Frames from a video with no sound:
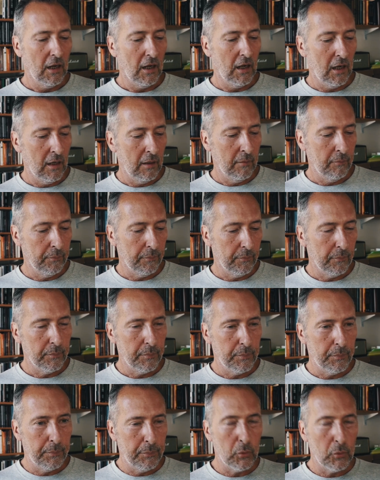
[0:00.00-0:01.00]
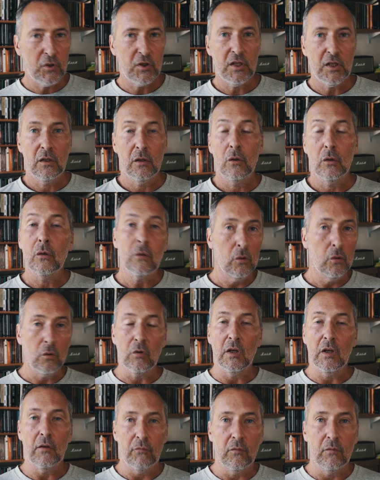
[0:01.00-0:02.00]
Um, Putin, who,
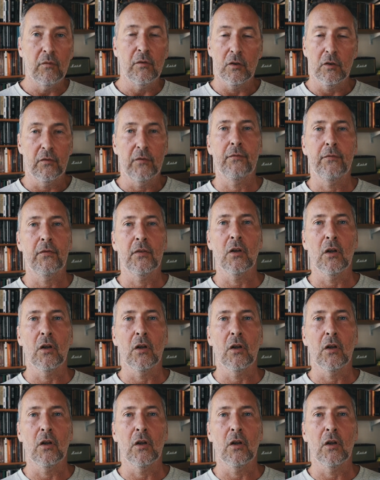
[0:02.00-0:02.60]
if, if, you, if, you,